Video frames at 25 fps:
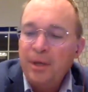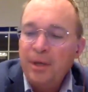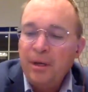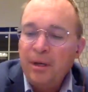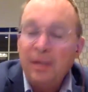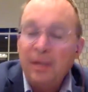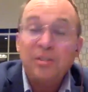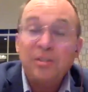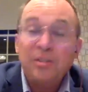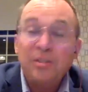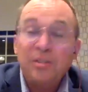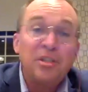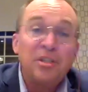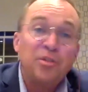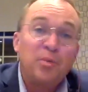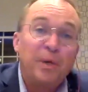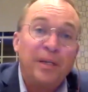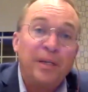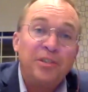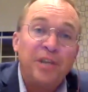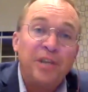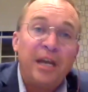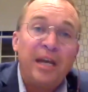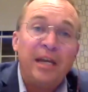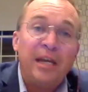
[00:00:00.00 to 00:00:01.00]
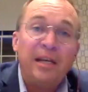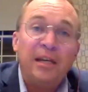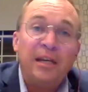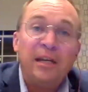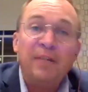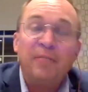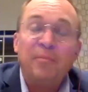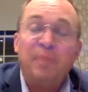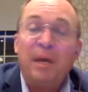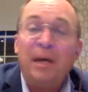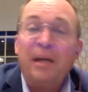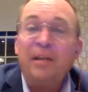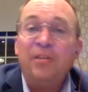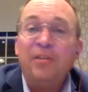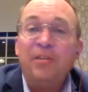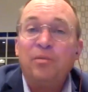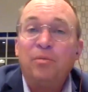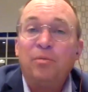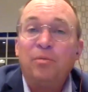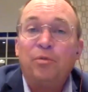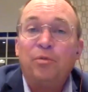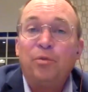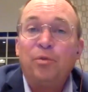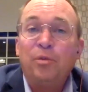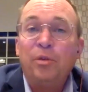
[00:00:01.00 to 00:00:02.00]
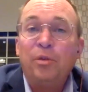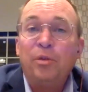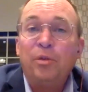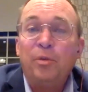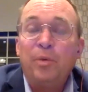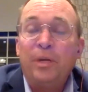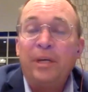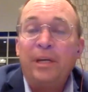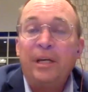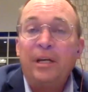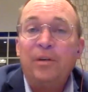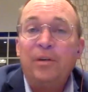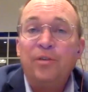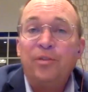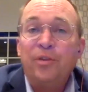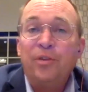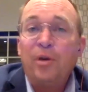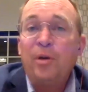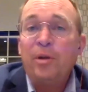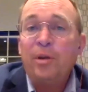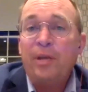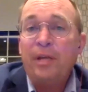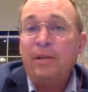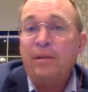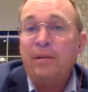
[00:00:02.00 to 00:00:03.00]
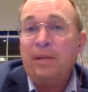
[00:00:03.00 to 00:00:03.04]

Because it's a swing state, and if Biden is truly winning in Arizona, that,